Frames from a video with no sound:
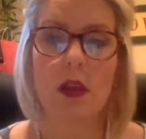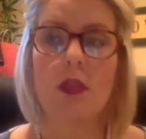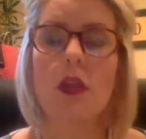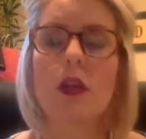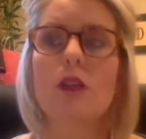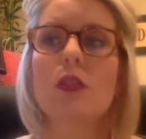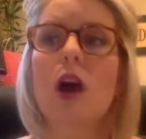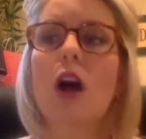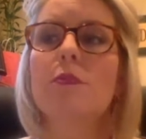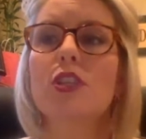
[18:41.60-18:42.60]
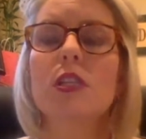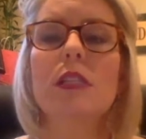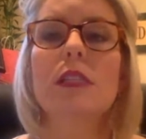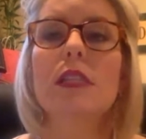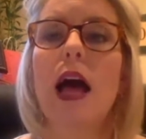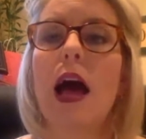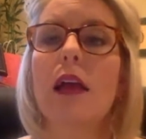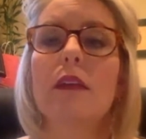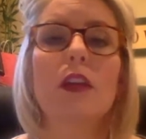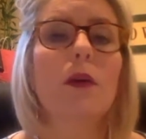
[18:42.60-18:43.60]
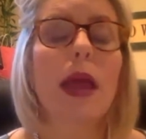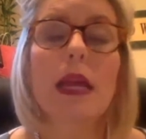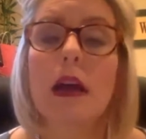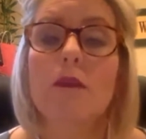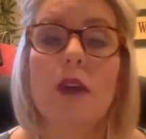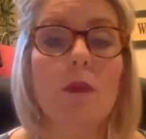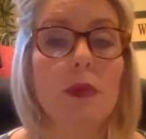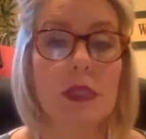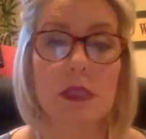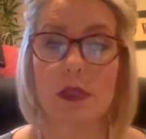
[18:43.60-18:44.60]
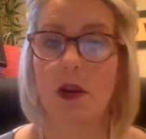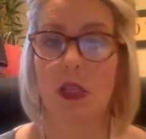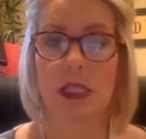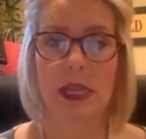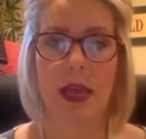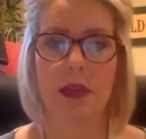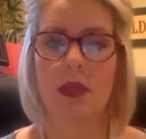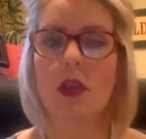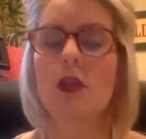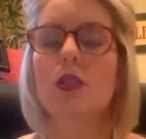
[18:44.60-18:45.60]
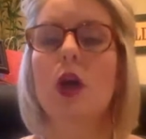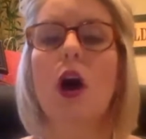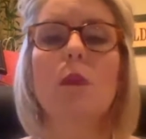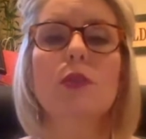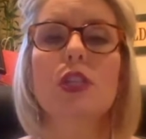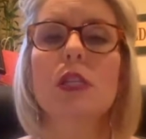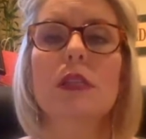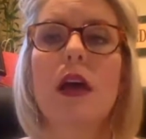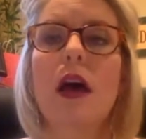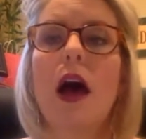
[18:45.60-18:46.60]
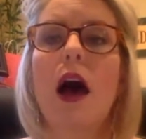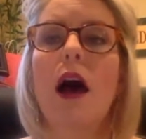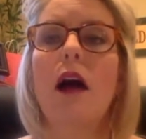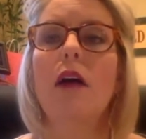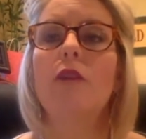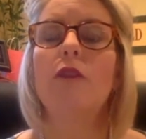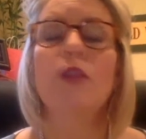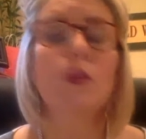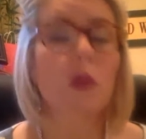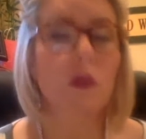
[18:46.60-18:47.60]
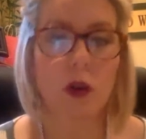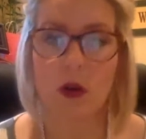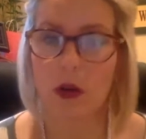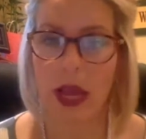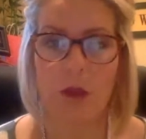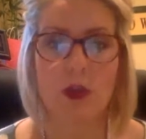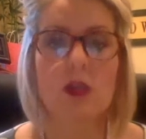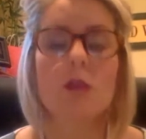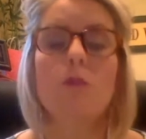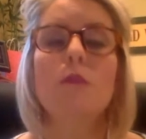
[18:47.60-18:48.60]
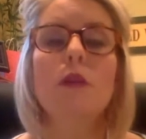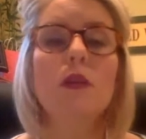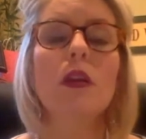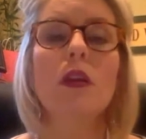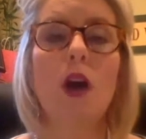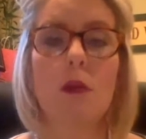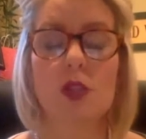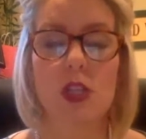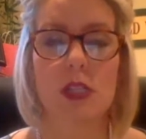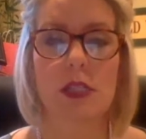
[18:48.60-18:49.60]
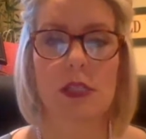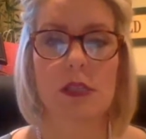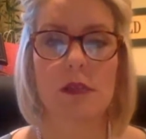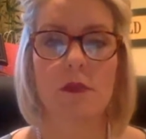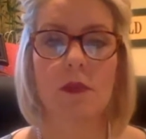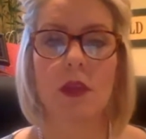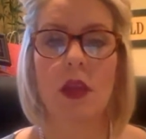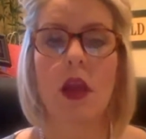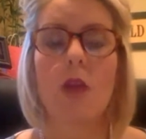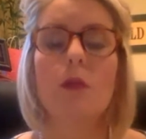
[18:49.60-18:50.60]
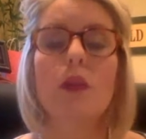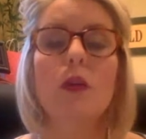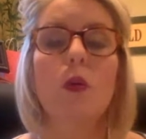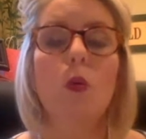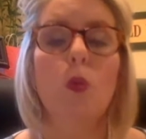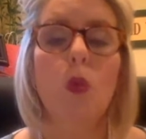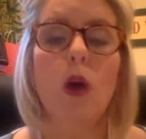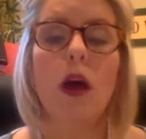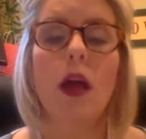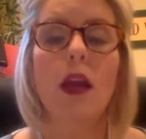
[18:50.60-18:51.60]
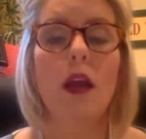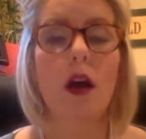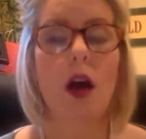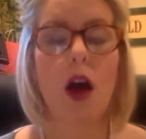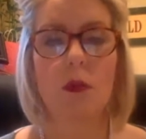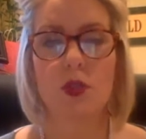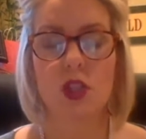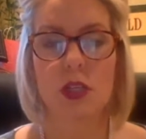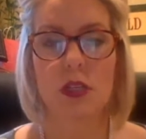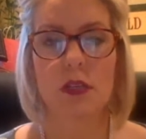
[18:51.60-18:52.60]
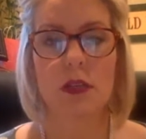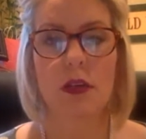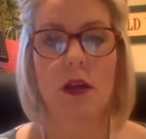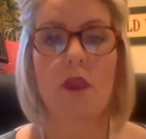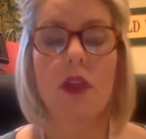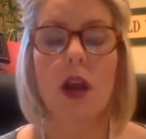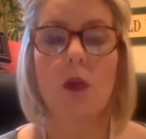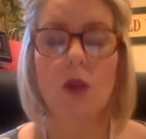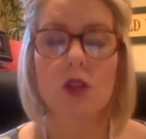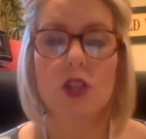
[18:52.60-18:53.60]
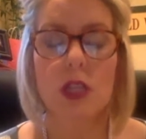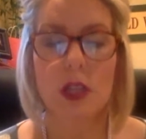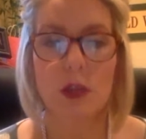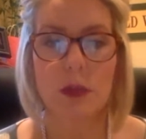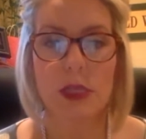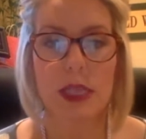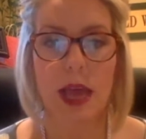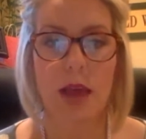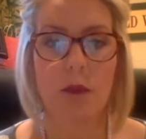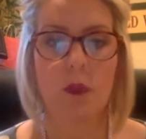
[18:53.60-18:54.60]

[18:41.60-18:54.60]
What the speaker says: There's options like, hand out 5 business cards a day. There's options of the referral game. There's a million options. But the one option that I want you to hear me say